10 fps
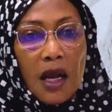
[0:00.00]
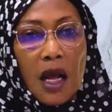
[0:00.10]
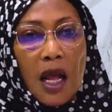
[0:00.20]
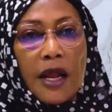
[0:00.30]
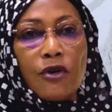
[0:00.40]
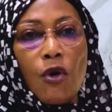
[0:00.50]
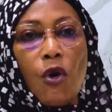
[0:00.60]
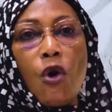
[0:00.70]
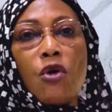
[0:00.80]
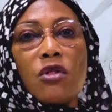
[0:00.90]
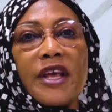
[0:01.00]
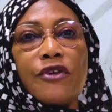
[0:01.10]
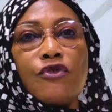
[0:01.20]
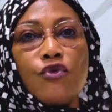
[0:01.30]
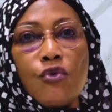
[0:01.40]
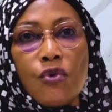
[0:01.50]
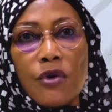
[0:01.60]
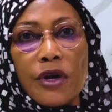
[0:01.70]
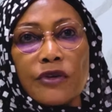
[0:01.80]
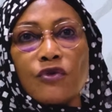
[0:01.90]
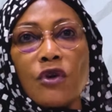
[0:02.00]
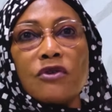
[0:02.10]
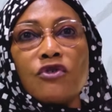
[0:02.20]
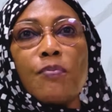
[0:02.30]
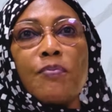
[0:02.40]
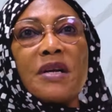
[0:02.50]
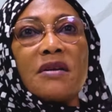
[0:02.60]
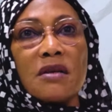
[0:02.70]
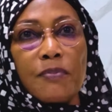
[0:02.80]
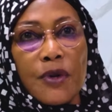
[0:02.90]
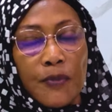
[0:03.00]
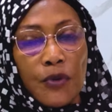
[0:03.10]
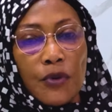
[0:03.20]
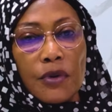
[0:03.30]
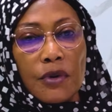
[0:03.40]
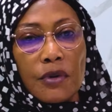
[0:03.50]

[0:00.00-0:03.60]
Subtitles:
And all they do is not to build the people,